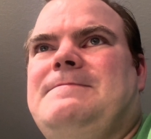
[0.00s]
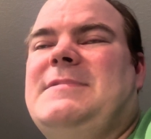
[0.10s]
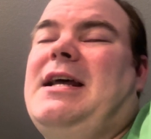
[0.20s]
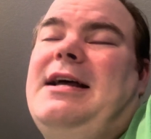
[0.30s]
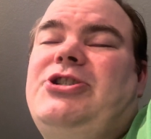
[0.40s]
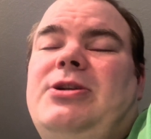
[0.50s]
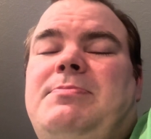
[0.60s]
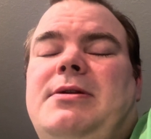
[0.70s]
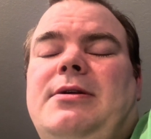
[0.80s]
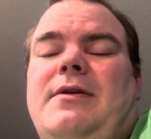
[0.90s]
I should have
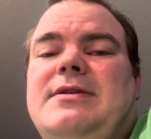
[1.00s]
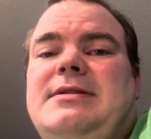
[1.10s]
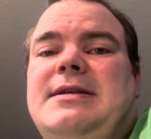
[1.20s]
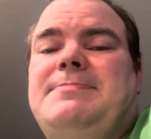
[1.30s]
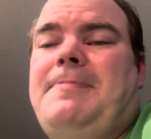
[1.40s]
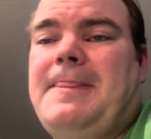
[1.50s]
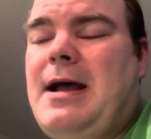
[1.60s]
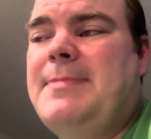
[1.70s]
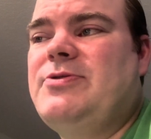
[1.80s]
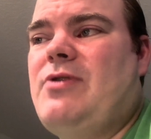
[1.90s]
put it on this list.
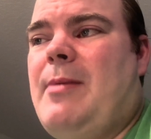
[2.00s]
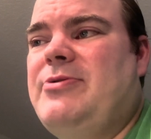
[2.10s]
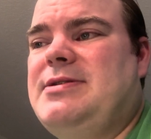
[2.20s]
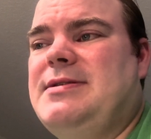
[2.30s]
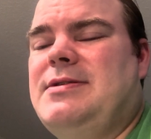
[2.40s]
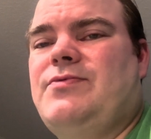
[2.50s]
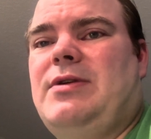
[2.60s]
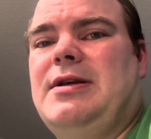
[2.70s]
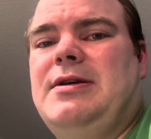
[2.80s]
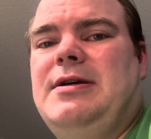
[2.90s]
Cops and Robertsons is
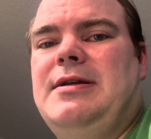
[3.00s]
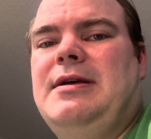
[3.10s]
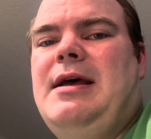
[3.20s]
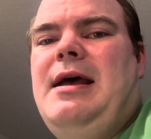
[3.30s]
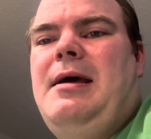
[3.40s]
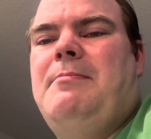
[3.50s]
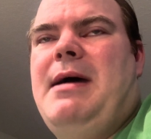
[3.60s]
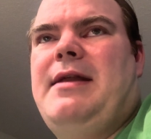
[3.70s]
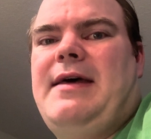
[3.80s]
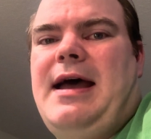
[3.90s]
really good.
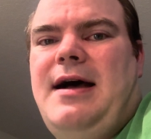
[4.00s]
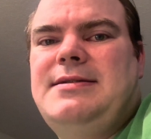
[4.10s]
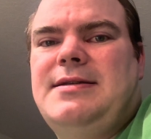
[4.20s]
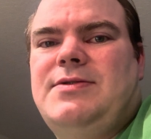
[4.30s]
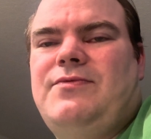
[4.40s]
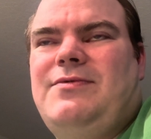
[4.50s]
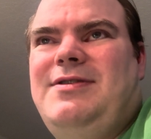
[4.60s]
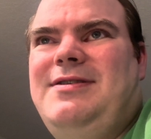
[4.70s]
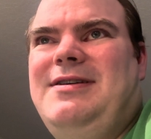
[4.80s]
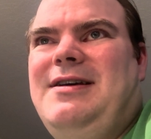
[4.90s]
Man of the House is.
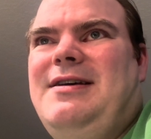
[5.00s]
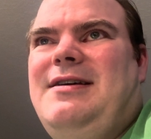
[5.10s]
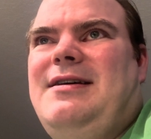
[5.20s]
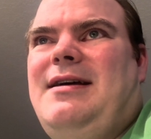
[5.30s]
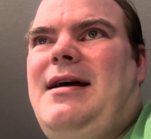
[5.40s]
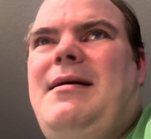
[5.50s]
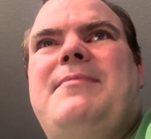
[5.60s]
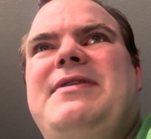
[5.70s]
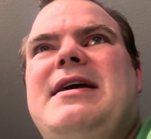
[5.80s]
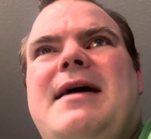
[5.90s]

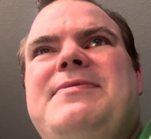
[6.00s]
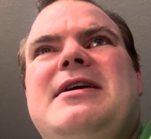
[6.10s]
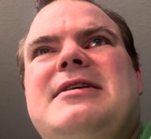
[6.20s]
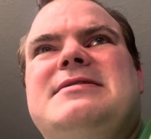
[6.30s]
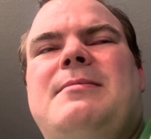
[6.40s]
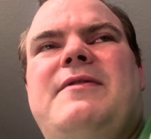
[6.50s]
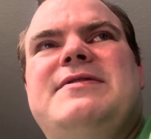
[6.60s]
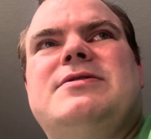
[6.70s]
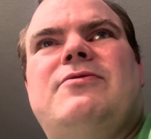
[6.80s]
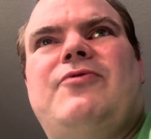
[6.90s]
I'm thinking some of
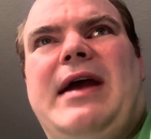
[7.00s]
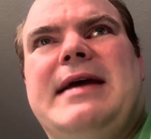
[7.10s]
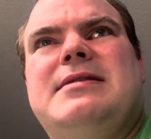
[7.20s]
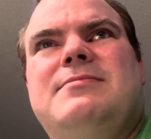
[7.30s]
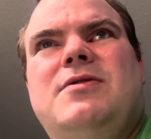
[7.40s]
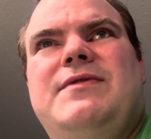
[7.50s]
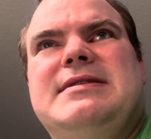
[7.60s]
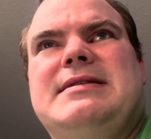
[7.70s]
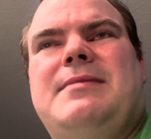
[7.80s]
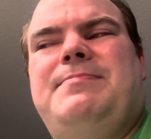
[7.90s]
his random
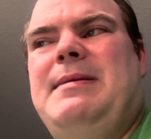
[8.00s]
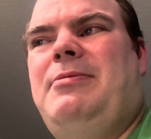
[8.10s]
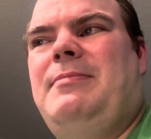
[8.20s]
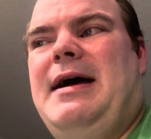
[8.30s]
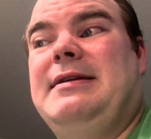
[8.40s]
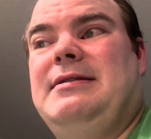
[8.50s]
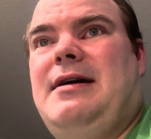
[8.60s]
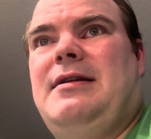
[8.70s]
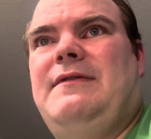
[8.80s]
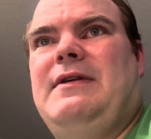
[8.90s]
movies that people might
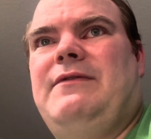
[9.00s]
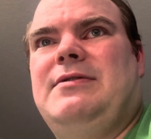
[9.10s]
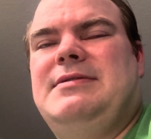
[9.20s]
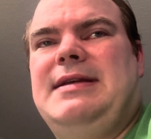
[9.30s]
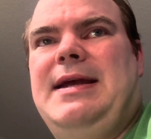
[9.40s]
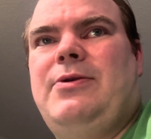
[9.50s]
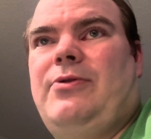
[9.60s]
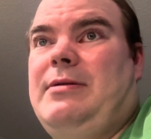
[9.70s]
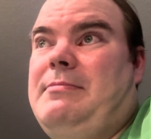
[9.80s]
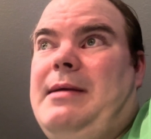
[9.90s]
not have even seen
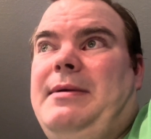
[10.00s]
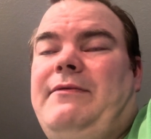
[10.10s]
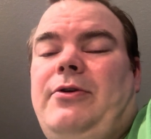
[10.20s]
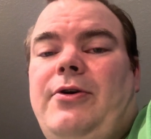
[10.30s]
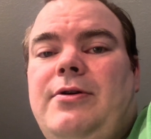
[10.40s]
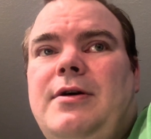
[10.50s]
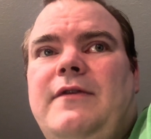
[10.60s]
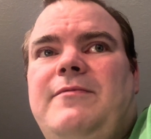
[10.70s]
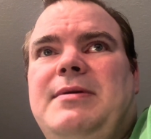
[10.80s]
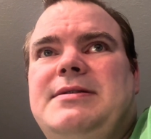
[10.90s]
or maybe even heard
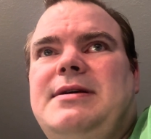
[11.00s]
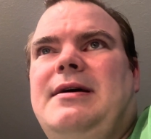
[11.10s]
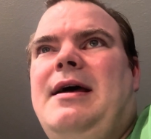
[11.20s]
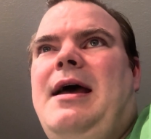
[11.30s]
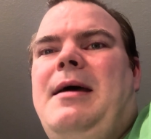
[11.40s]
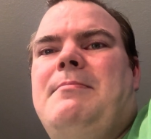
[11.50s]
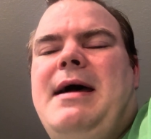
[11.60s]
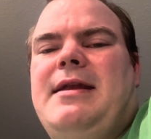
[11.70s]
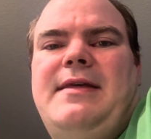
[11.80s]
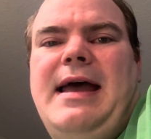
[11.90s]
of, but
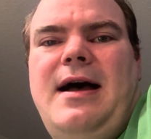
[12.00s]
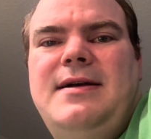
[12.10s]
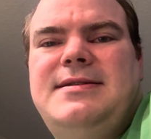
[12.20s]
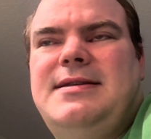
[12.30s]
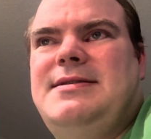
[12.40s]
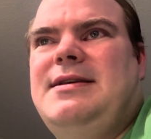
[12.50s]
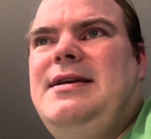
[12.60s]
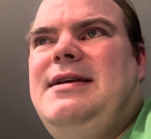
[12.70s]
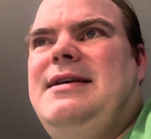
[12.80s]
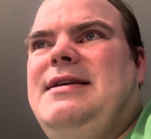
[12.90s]
Man of the House is
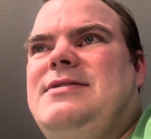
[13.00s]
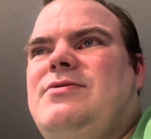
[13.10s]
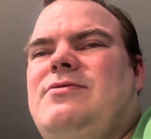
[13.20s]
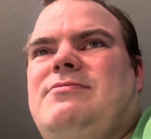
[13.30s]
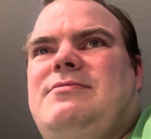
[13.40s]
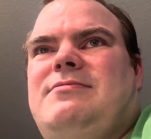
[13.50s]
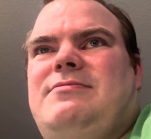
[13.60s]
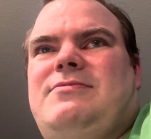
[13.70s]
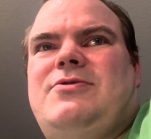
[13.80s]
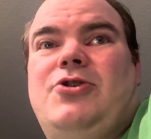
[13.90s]

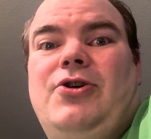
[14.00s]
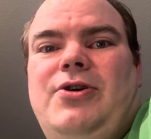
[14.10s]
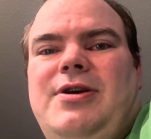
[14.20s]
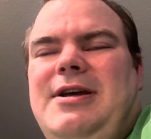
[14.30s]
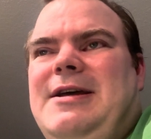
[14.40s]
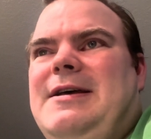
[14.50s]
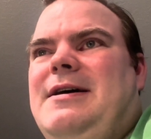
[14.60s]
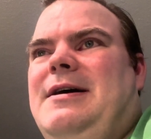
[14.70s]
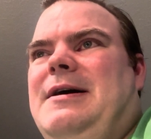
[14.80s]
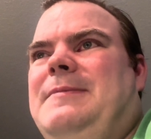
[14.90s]
good.
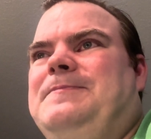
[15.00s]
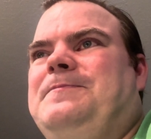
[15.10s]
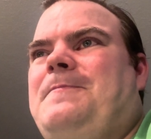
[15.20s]
Um,